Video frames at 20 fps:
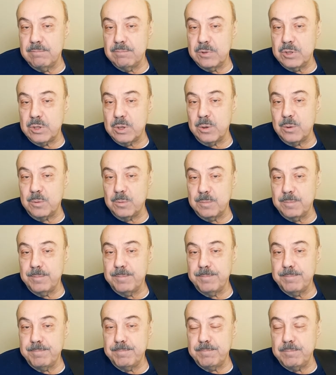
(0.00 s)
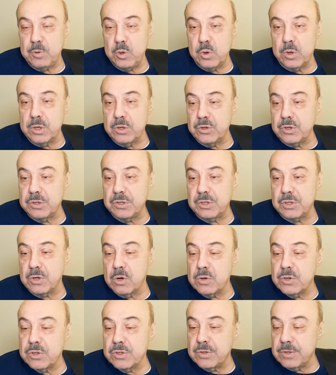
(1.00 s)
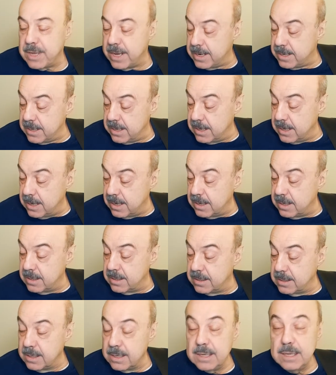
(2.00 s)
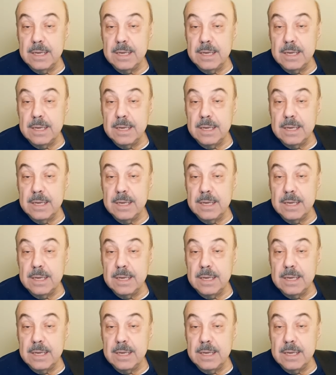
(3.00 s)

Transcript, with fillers: So you can just search that on